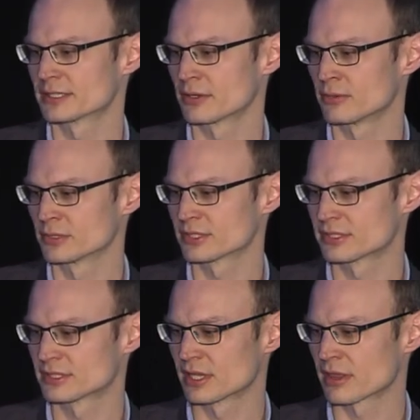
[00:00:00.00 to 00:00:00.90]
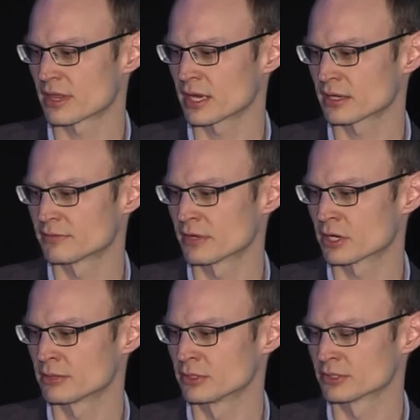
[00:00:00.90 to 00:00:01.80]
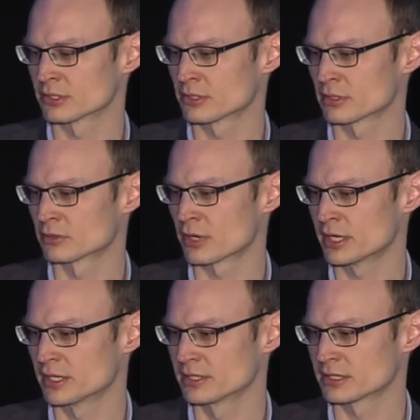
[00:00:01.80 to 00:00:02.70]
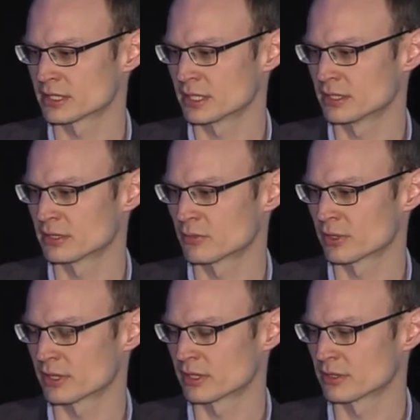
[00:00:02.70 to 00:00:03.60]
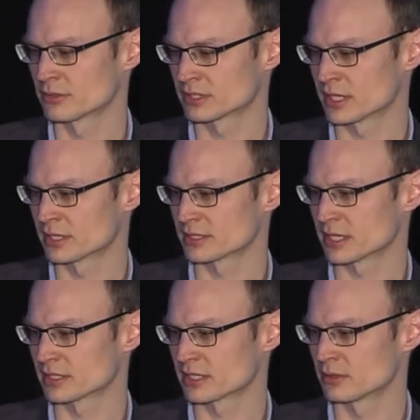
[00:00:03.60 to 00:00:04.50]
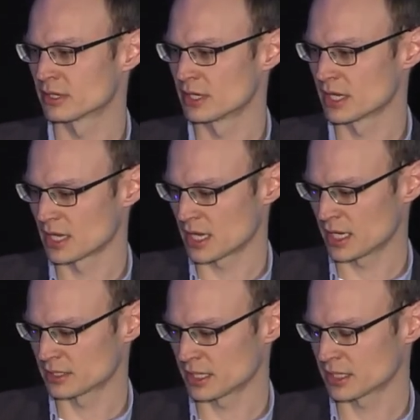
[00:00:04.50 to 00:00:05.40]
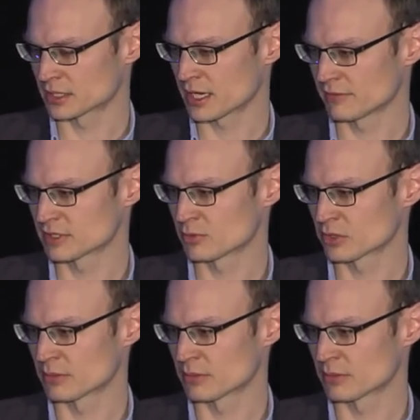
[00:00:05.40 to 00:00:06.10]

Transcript: almost synthetic variables or gradients within those data sets. And Kevin spoke